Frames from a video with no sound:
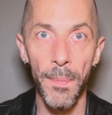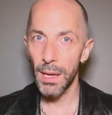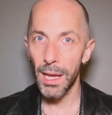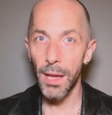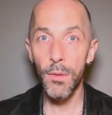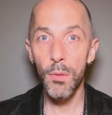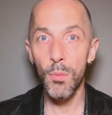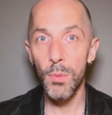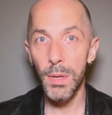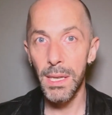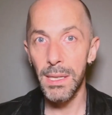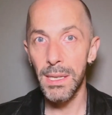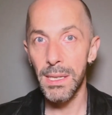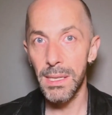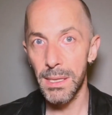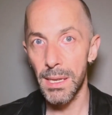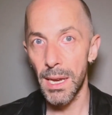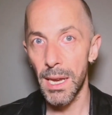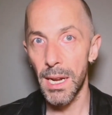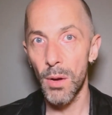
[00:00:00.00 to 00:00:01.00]
Even within the
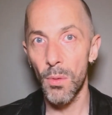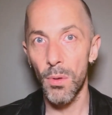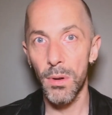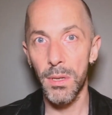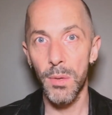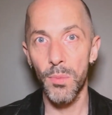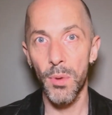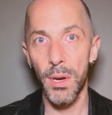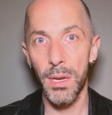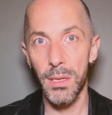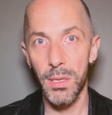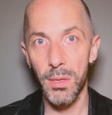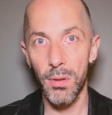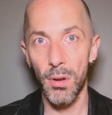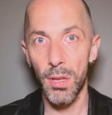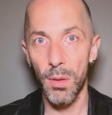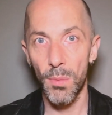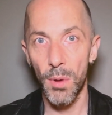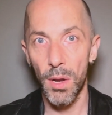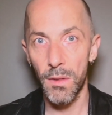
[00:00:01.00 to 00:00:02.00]
scene, I wanted to bring a
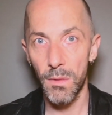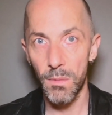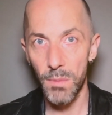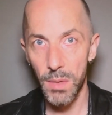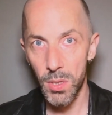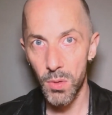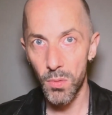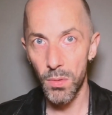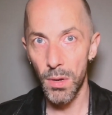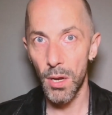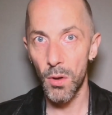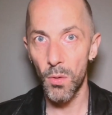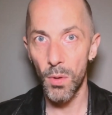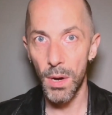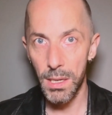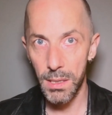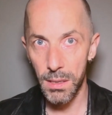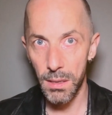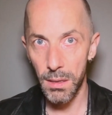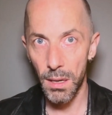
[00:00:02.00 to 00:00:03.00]
certain amount of mystery and
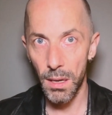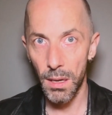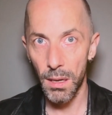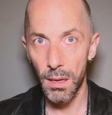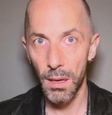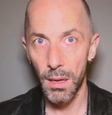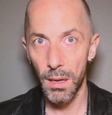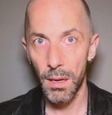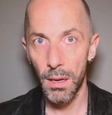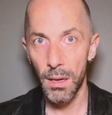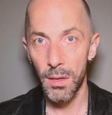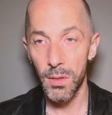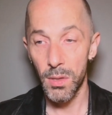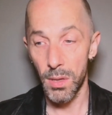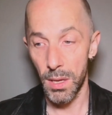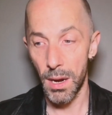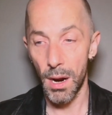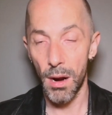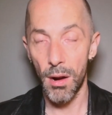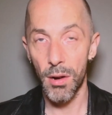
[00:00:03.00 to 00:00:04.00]
questioning to the
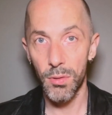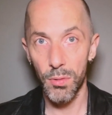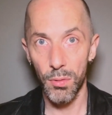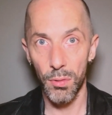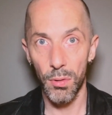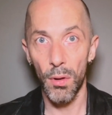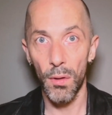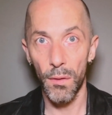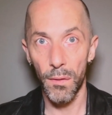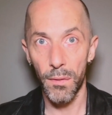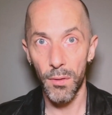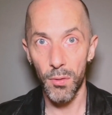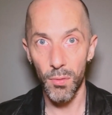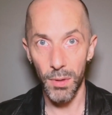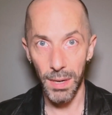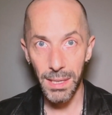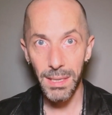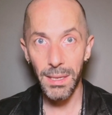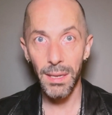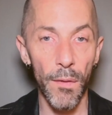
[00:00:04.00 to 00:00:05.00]
character of
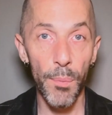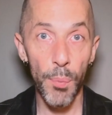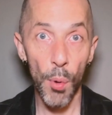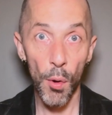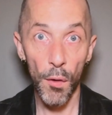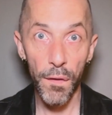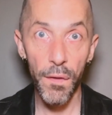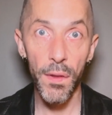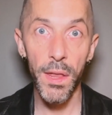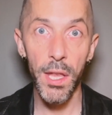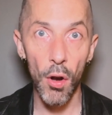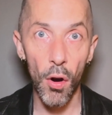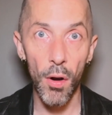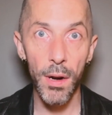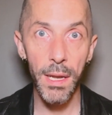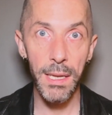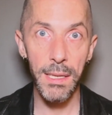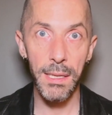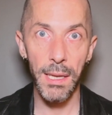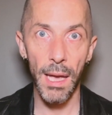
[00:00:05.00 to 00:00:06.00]
Gracie, both for the
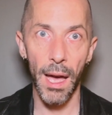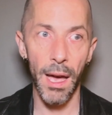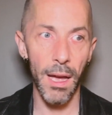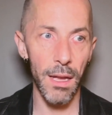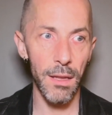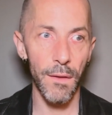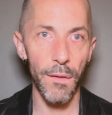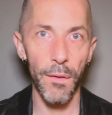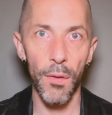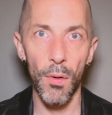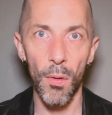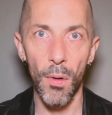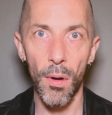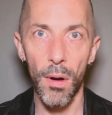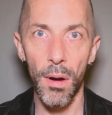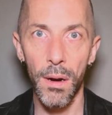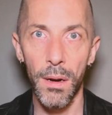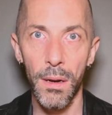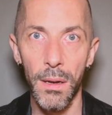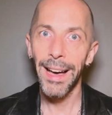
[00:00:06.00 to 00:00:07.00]
audience and
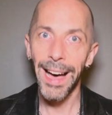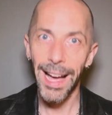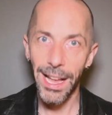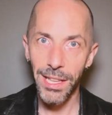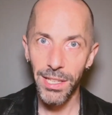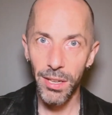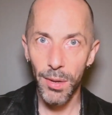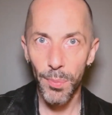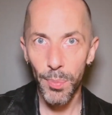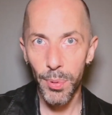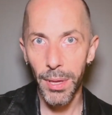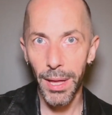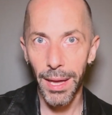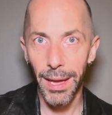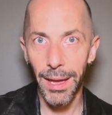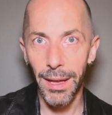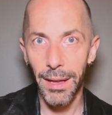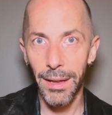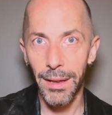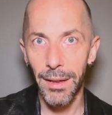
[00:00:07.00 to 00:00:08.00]
for Anya
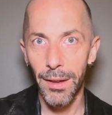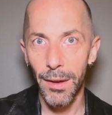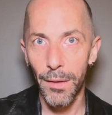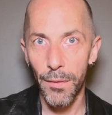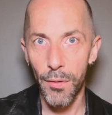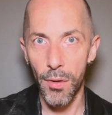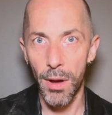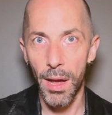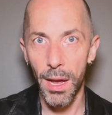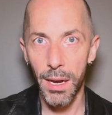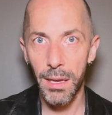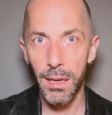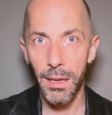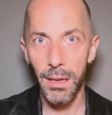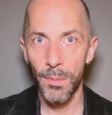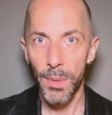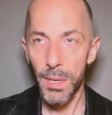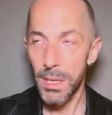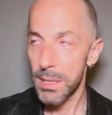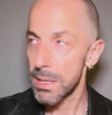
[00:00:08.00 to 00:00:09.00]
playing Varani,
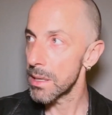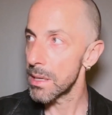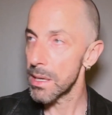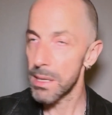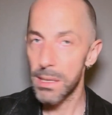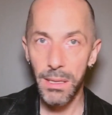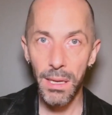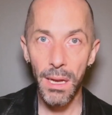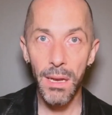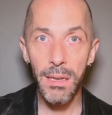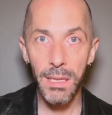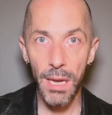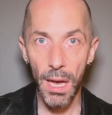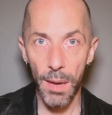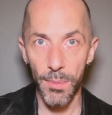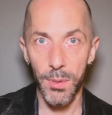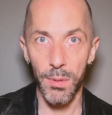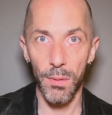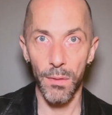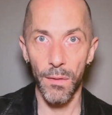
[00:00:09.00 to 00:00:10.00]
because at this stage,
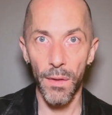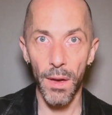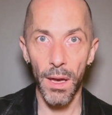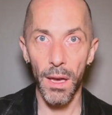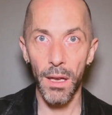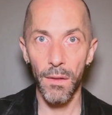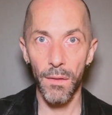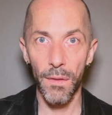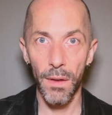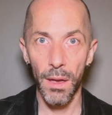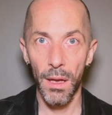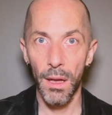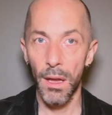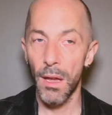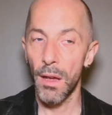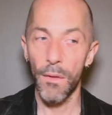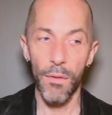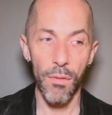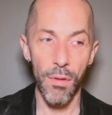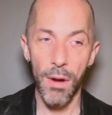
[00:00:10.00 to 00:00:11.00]
episode 5,
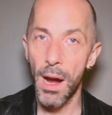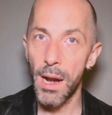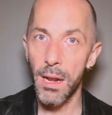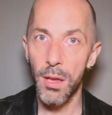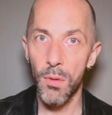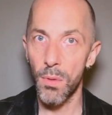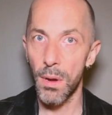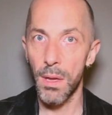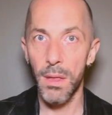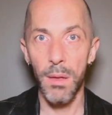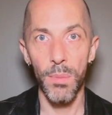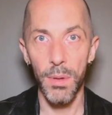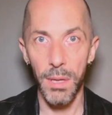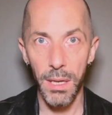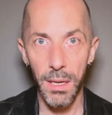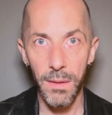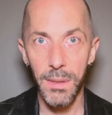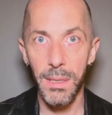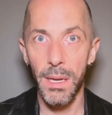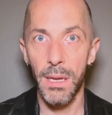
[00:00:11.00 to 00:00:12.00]
Varani really
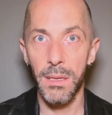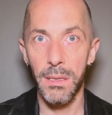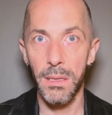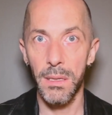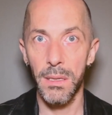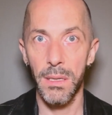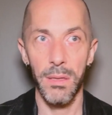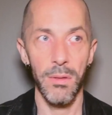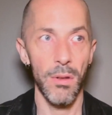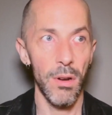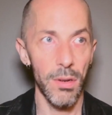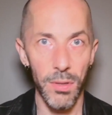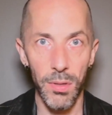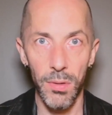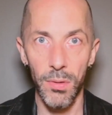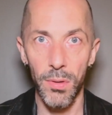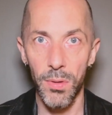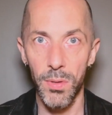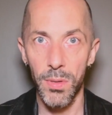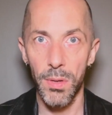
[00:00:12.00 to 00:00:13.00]
believes that she's starting to
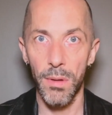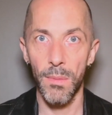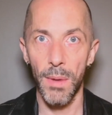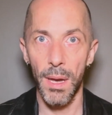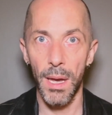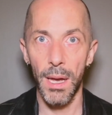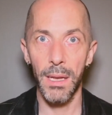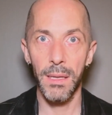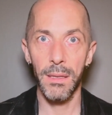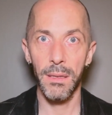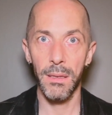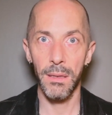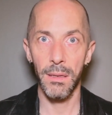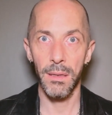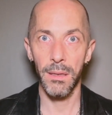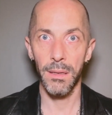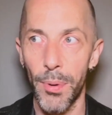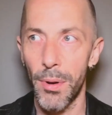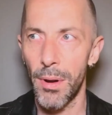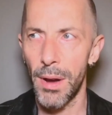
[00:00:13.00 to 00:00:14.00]
lose her mind,
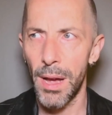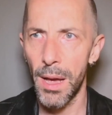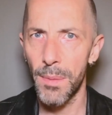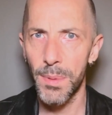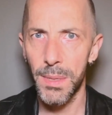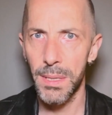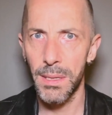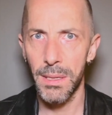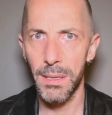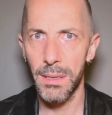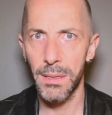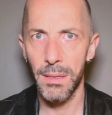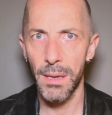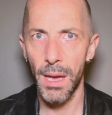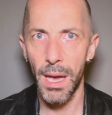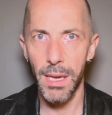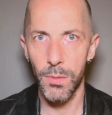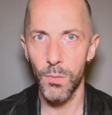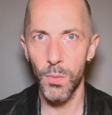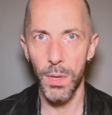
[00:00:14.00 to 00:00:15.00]
and perhaps this
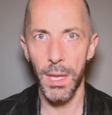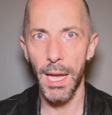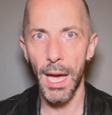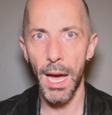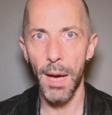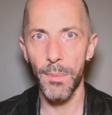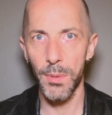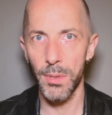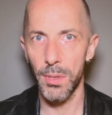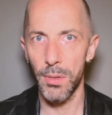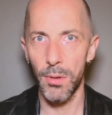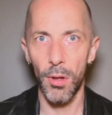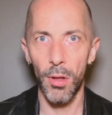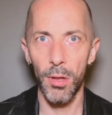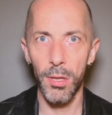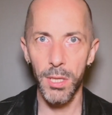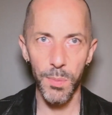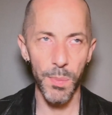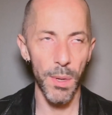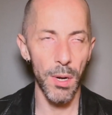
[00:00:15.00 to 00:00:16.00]
hasn't really happened at all.
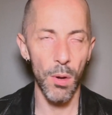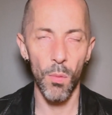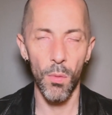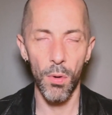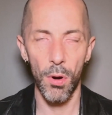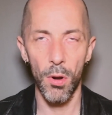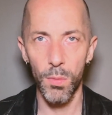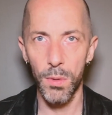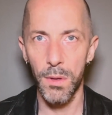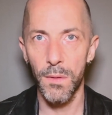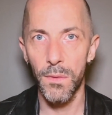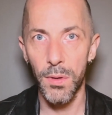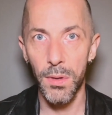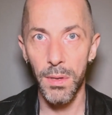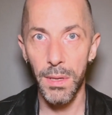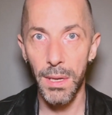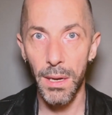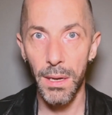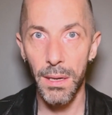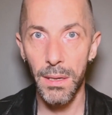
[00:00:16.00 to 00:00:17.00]
It's been a whirlwind few
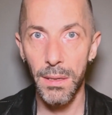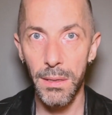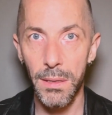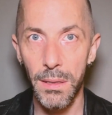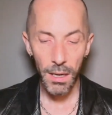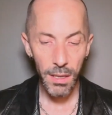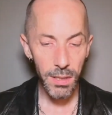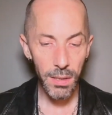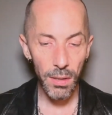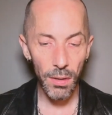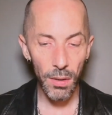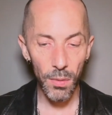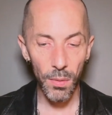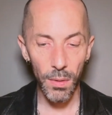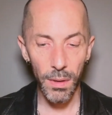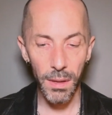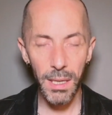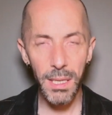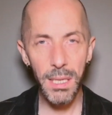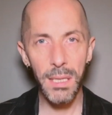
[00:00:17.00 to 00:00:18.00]
days. So
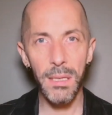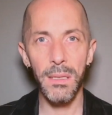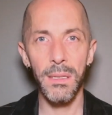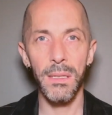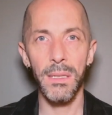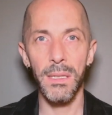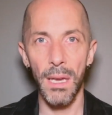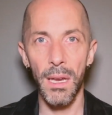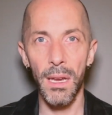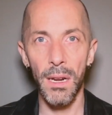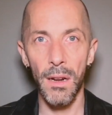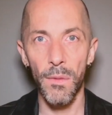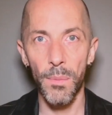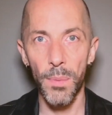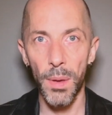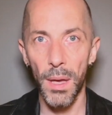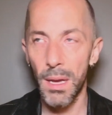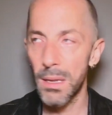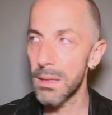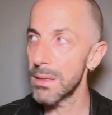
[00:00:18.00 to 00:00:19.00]
this scene I've
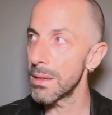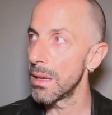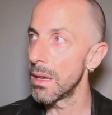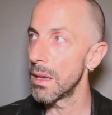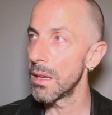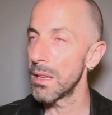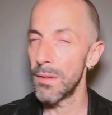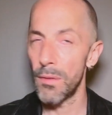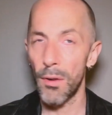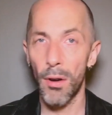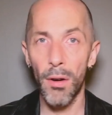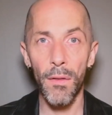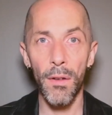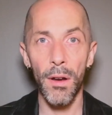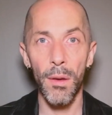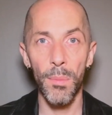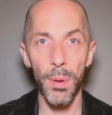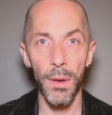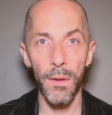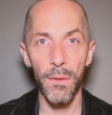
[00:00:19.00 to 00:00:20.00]
picked, very,
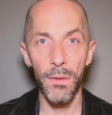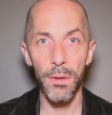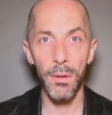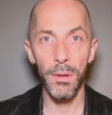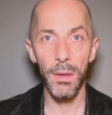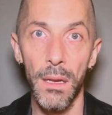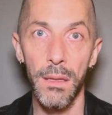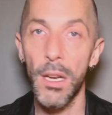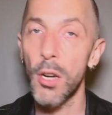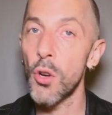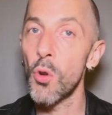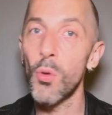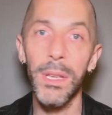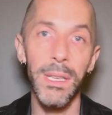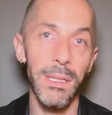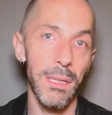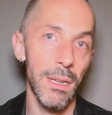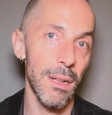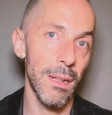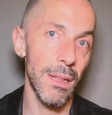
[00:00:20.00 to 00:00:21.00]
very pivotal. Not only
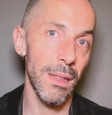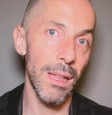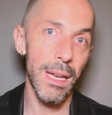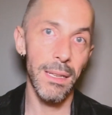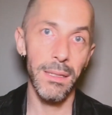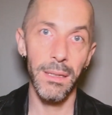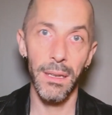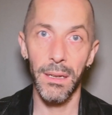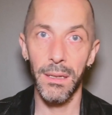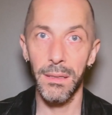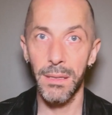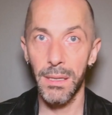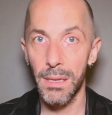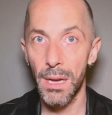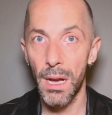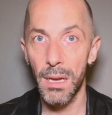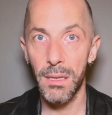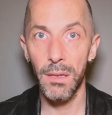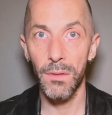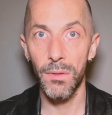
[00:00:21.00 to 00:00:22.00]
is it a classic
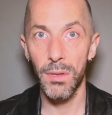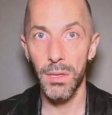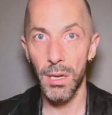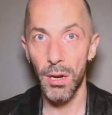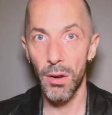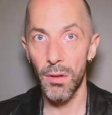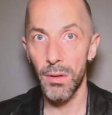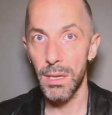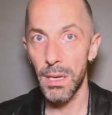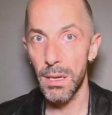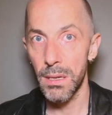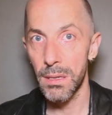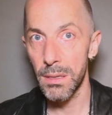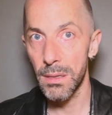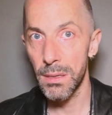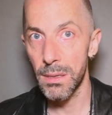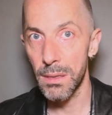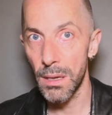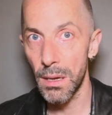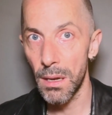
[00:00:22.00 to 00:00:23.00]
detective interrogation
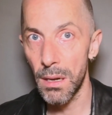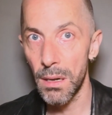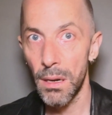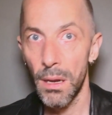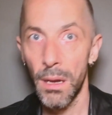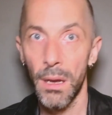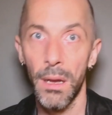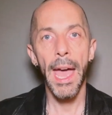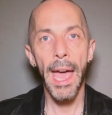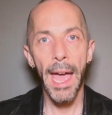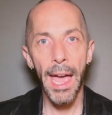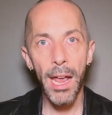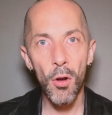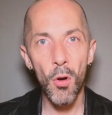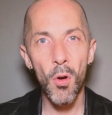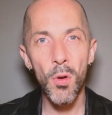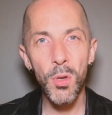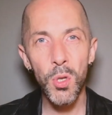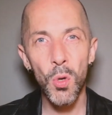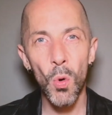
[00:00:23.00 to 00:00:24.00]
scene, it
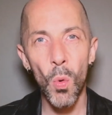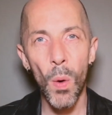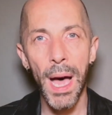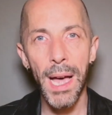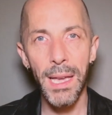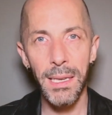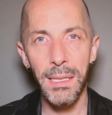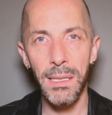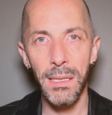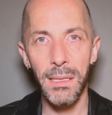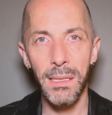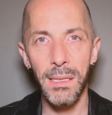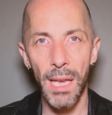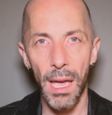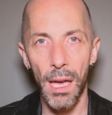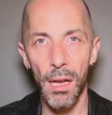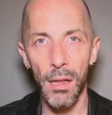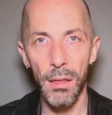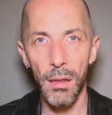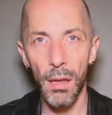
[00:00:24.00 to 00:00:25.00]
also has to say
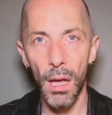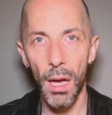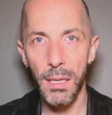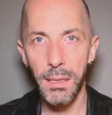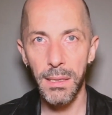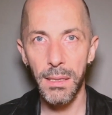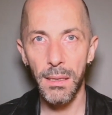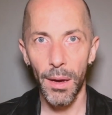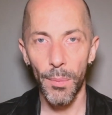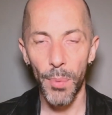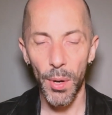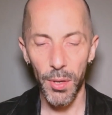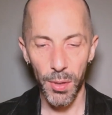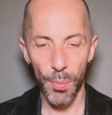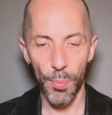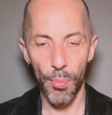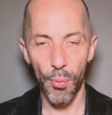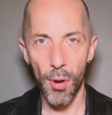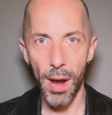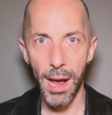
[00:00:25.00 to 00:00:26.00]
a lot about the
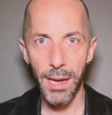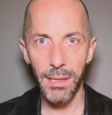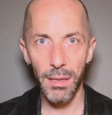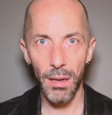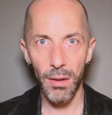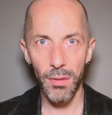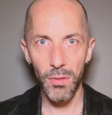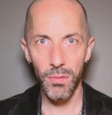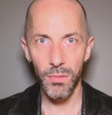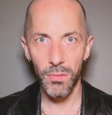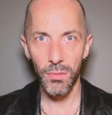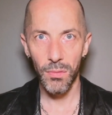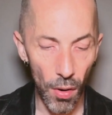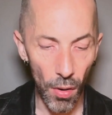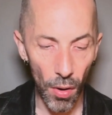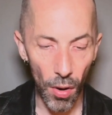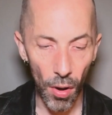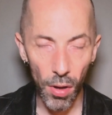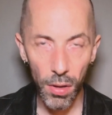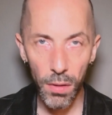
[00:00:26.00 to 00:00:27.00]
breakdown
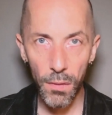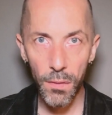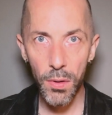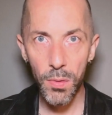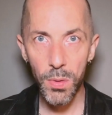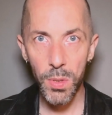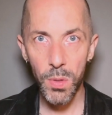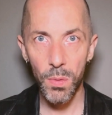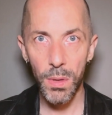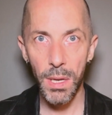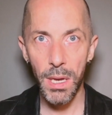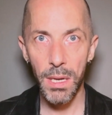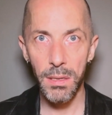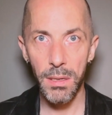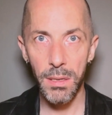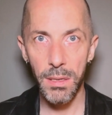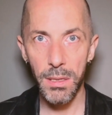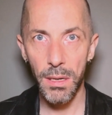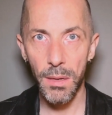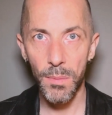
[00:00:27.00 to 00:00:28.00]
of all of those
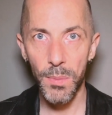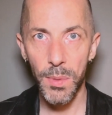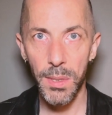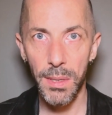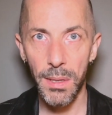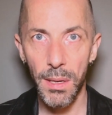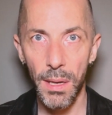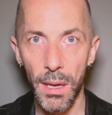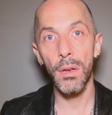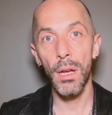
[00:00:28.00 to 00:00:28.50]
relationships.